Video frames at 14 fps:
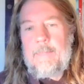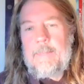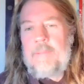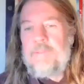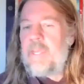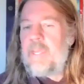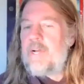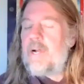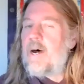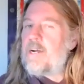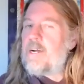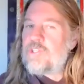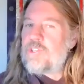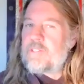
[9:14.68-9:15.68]
And the
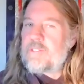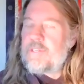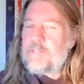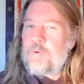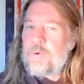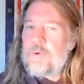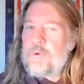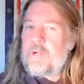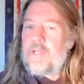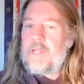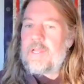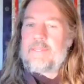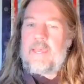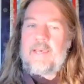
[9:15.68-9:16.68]
unconscious doesn't work
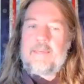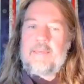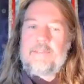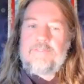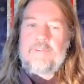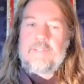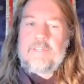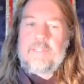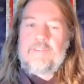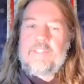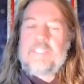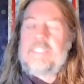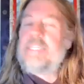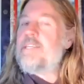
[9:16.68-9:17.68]
like that. If
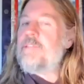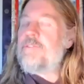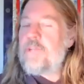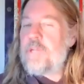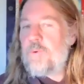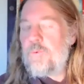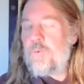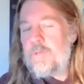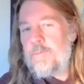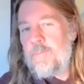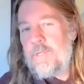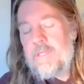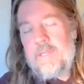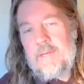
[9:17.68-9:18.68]
it did, then it wouldn't
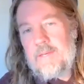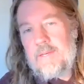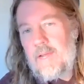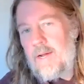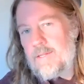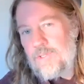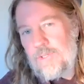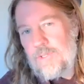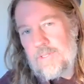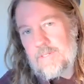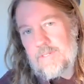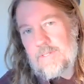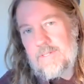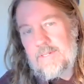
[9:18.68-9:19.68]
be the unconscious.